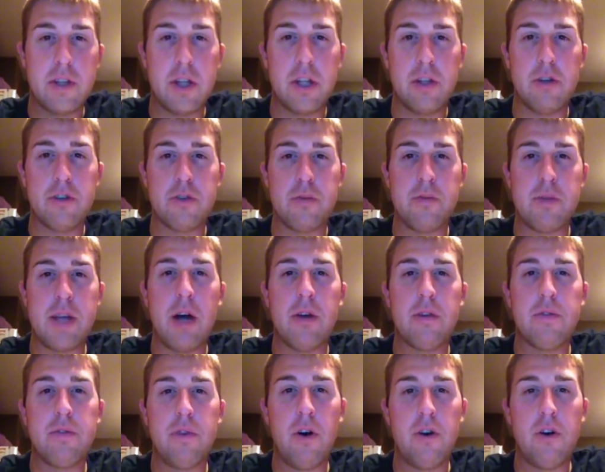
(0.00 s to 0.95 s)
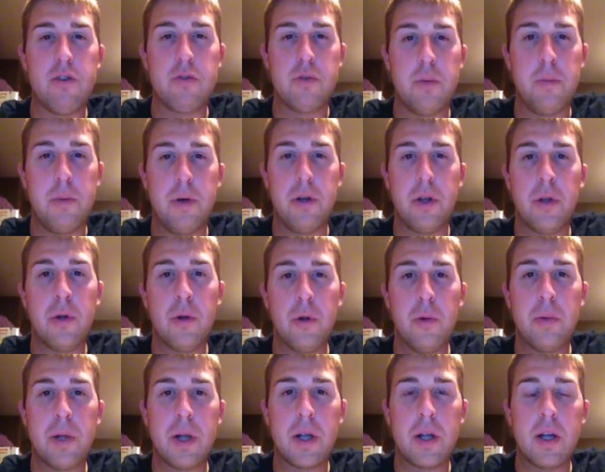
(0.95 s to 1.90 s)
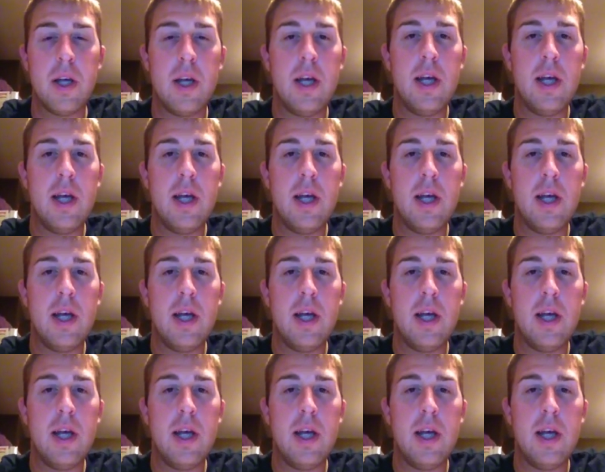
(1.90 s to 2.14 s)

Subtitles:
I think there's some downfalls with ability grouping